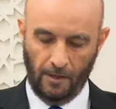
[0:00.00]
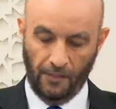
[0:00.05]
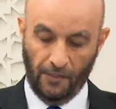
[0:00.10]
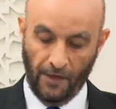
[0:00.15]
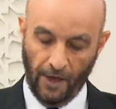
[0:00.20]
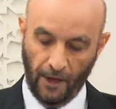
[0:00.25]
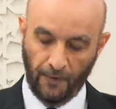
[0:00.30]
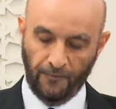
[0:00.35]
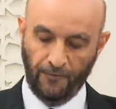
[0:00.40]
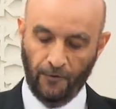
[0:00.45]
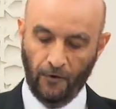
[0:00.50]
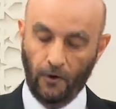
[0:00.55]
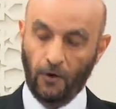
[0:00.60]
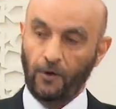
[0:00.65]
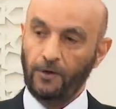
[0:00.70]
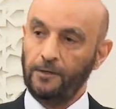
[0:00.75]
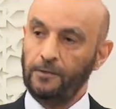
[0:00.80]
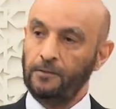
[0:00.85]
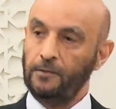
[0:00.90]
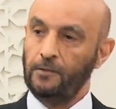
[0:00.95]

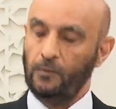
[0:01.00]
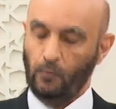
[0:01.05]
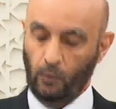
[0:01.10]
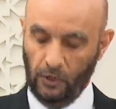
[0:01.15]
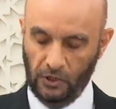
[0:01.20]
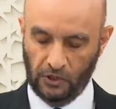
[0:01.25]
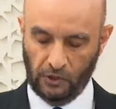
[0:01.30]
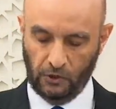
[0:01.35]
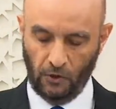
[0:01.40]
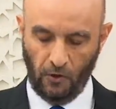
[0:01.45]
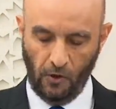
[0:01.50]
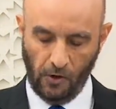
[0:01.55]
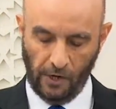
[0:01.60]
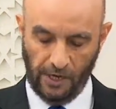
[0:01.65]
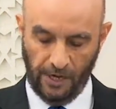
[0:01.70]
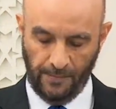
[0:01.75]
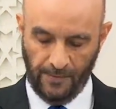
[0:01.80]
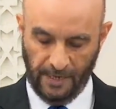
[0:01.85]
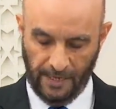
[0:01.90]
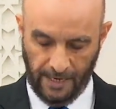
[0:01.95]
Therefore, we
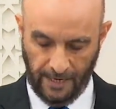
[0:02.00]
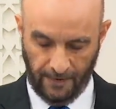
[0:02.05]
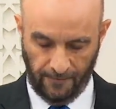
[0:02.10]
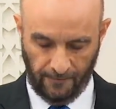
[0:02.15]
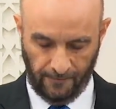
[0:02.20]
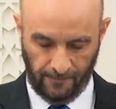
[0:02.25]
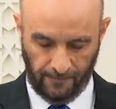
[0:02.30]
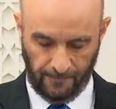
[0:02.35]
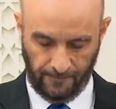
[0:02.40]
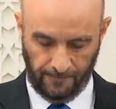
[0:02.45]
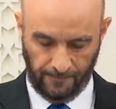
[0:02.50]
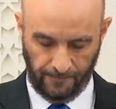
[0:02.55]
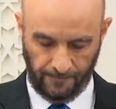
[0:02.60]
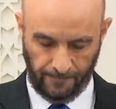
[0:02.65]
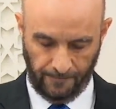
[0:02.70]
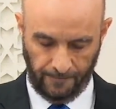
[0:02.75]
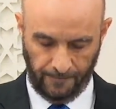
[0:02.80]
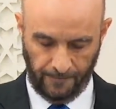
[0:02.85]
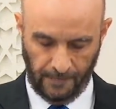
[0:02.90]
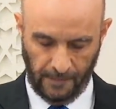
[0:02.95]
strongly believe
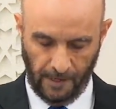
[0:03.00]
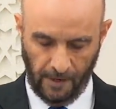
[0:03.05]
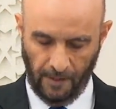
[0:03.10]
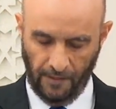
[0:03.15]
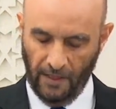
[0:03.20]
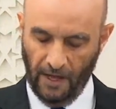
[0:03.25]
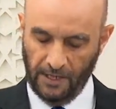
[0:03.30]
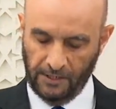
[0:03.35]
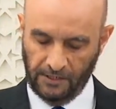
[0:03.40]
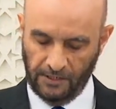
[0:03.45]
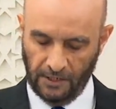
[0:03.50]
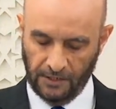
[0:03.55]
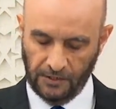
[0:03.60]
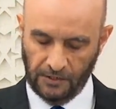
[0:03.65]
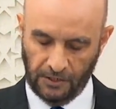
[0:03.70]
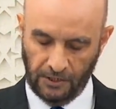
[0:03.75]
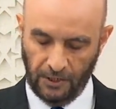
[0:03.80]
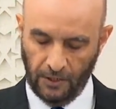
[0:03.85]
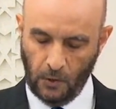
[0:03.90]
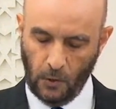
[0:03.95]
that
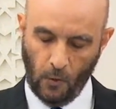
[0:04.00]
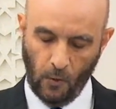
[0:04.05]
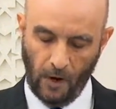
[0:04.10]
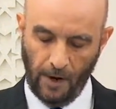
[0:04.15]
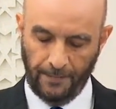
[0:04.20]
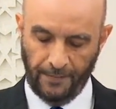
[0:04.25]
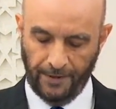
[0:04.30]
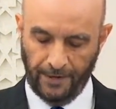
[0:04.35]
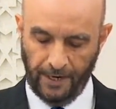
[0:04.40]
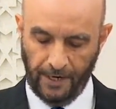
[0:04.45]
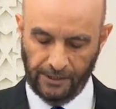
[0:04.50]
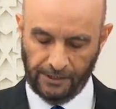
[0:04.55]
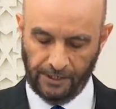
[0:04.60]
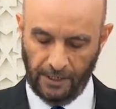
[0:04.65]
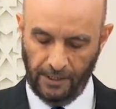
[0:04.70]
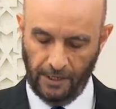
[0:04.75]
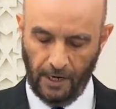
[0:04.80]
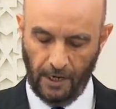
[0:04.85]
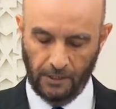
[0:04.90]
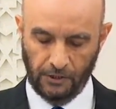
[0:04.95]
sincere
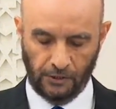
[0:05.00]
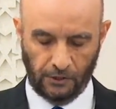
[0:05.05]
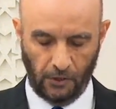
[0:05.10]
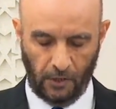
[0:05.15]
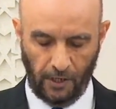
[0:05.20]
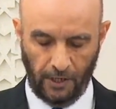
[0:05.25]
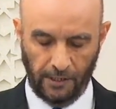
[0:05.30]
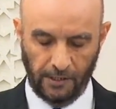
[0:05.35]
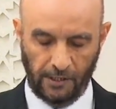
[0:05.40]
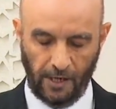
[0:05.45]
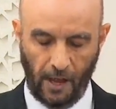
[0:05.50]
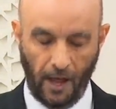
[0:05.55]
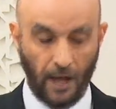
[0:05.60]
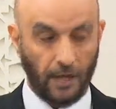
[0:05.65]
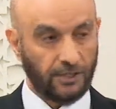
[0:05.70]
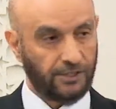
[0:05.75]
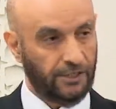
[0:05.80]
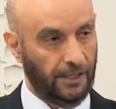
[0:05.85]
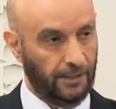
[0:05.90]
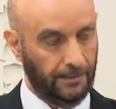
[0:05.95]
cooperation and joint
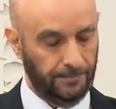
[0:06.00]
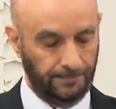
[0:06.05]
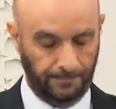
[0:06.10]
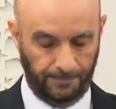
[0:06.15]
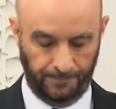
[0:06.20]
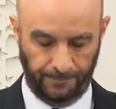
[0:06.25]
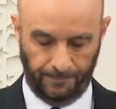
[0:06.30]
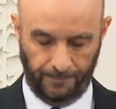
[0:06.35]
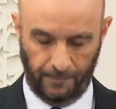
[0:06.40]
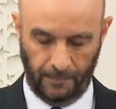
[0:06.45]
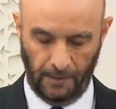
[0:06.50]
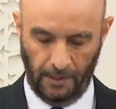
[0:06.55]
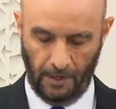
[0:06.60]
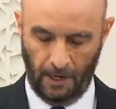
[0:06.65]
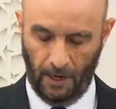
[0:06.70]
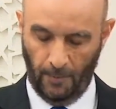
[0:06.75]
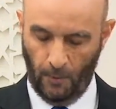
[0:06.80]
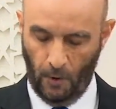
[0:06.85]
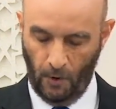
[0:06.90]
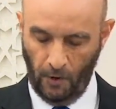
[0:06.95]
action
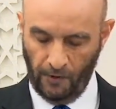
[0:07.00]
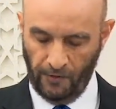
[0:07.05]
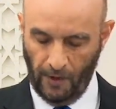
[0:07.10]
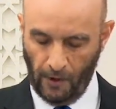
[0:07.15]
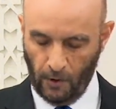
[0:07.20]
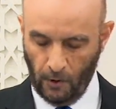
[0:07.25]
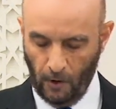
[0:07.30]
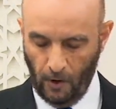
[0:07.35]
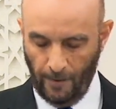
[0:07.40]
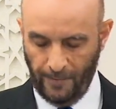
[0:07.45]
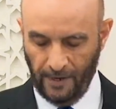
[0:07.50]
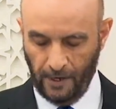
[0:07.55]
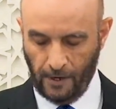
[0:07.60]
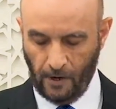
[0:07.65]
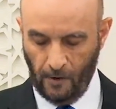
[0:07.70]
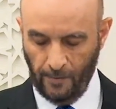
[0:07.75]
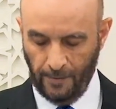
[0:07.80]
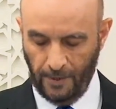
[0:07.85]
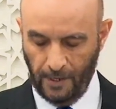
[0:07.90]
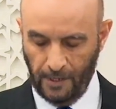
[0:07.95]
among the global
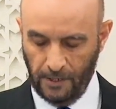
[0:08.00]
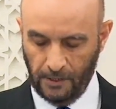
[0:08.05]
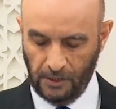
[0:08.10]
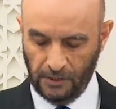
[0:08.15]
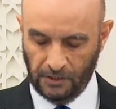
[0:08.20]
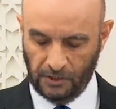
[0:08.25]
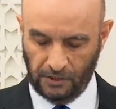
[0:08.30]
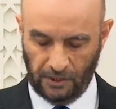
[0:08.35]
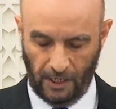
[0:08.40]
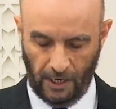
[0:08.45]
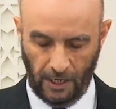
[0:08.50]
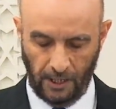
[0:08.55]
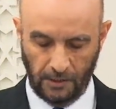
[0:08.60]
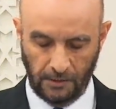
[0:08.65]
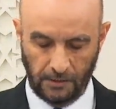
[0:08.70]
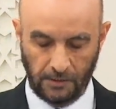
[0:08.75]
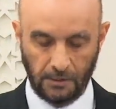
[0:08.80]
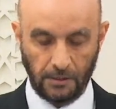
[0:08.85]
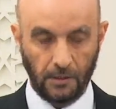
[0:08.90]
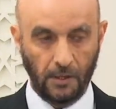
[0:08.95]
community
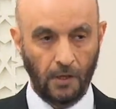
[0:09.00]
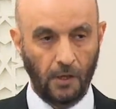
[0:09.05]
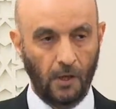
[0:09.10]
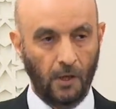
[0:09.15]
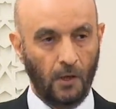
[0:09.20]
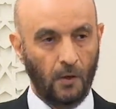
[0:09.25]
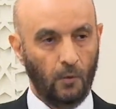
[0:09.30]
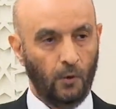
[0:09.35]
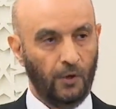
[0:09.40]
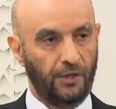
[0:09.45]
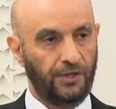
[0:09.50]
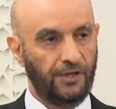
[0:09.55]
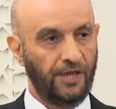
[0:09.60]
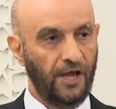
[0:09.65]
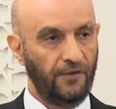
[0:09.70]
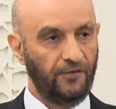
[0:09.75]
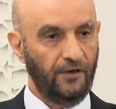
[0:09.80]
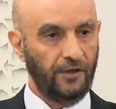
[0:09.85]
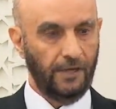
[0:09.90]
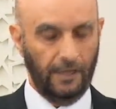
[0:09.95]
states would
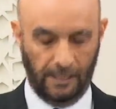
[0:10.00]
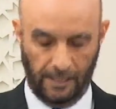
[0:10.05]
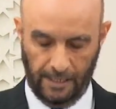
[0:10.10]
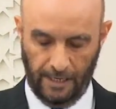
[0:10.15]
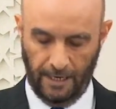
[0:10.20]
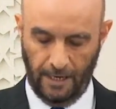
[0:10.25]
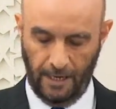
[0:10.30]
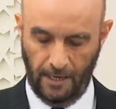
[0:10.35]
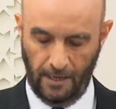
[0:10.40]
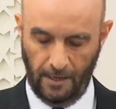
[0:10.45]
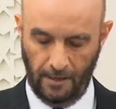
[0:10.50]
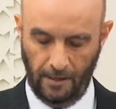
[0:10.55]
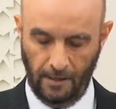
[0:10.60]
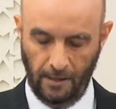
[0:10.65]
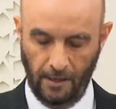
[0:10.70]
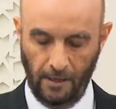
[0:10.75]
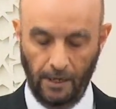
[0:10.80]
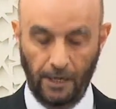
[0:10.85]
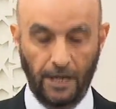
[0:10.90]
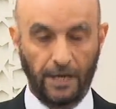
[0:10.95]
definitely
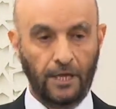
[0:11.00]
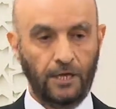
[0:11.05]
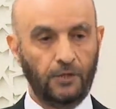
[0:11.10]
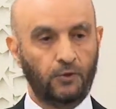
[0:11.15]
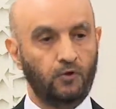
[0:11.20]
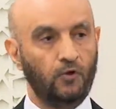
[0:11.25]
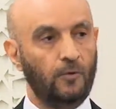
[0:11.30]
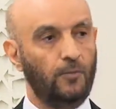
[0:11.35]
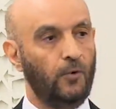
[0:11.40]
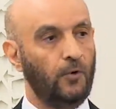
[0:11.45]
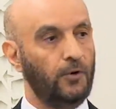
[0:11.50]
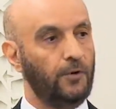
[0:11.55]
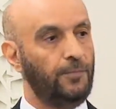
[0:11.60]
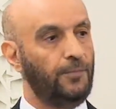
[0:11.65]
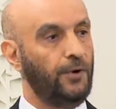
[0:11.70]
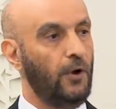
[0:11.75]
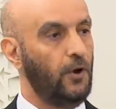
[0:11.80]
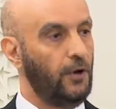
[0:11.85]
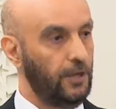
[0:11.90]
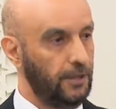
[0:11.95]
lead to more
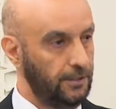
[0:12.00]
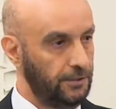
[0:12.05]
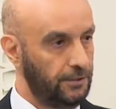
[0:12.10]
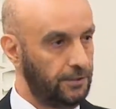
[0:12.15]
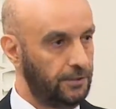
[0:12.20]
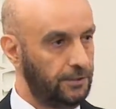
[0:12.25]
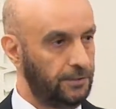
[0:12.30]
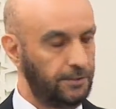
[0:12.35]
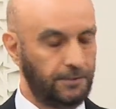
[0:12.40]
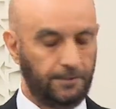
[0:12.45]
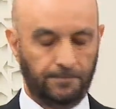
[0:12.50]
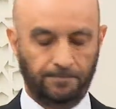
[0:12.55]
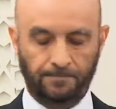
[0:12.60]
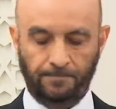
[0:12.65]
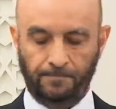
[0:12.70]
progress.